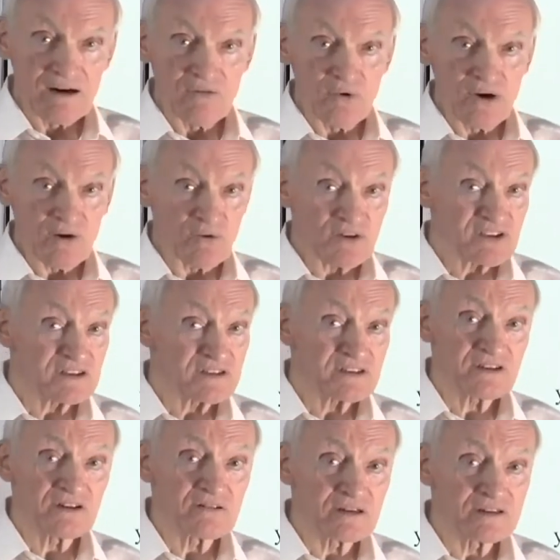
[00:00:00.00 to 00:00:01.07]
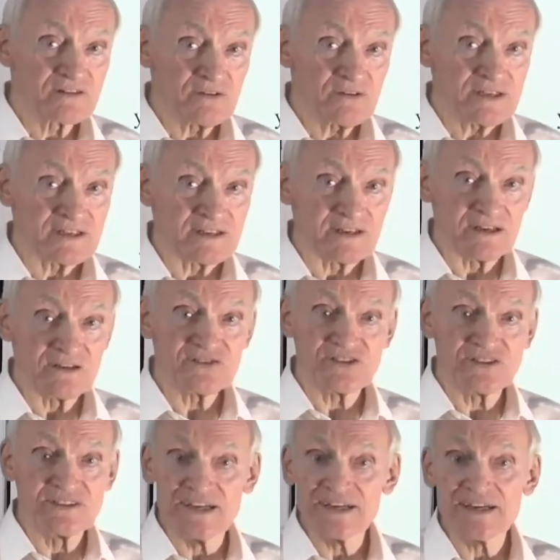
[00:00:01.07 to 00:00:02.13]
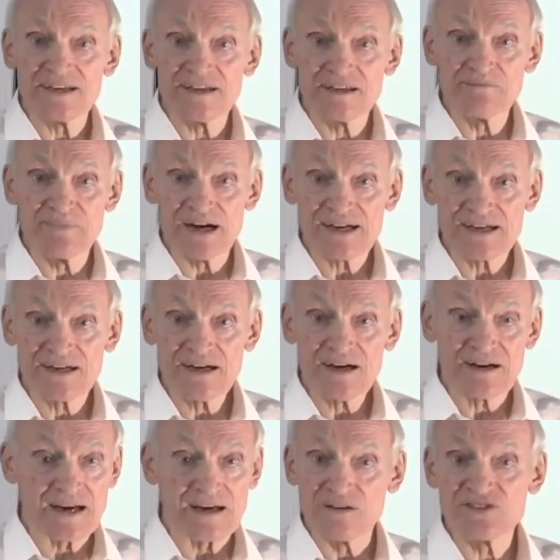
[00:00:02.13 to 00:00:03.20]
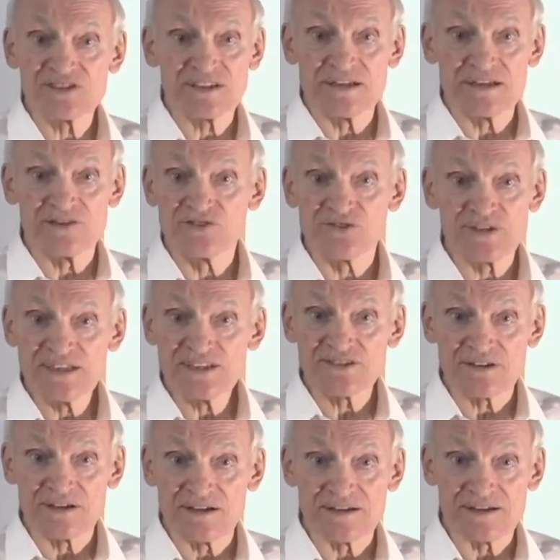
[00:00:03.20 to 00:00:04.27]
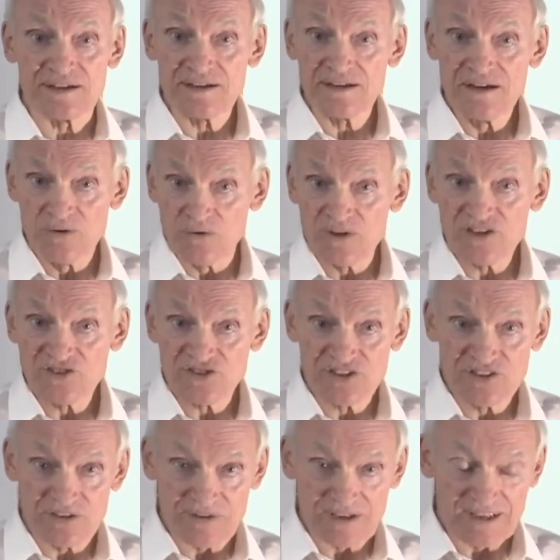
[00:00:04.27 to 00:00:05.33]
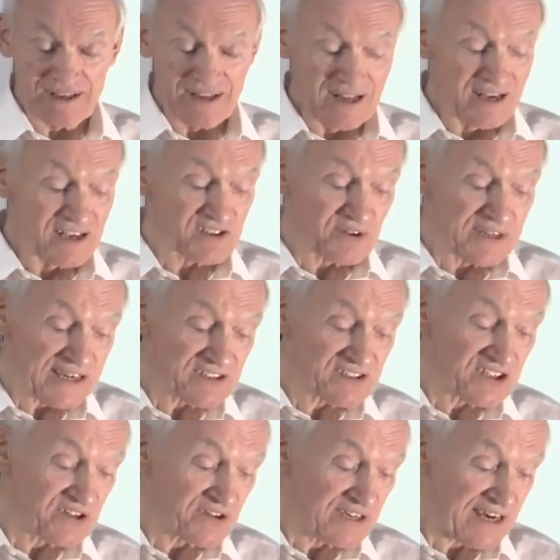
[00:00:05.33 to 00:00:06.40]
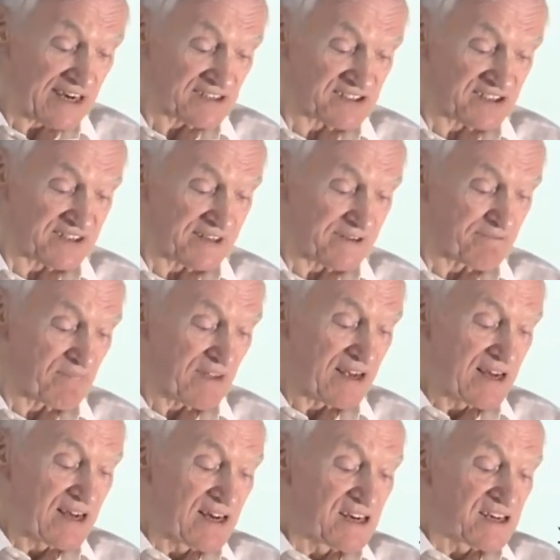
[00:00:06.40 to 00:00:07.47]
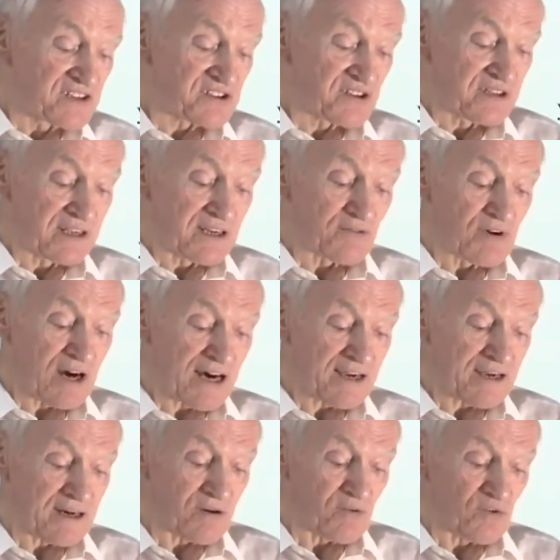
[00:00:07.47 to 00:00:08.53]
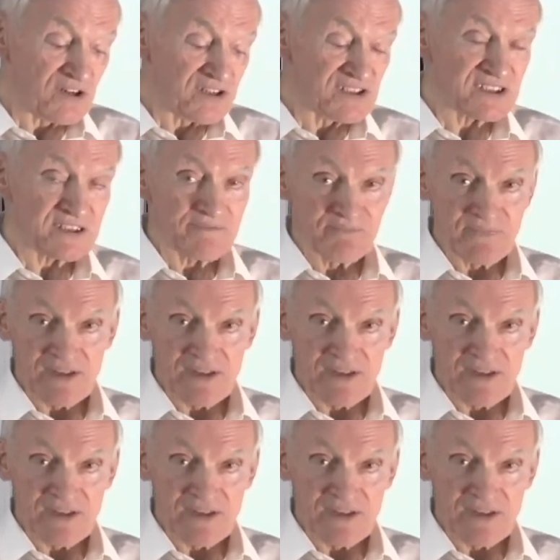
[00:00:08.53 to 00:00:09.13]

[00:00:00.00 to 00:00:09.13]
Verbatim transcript: wait, what's this girl doing? You know, she's digging in the backyard. I don't see any trees or anything. What is she doing? So he has curiosity. So Lila was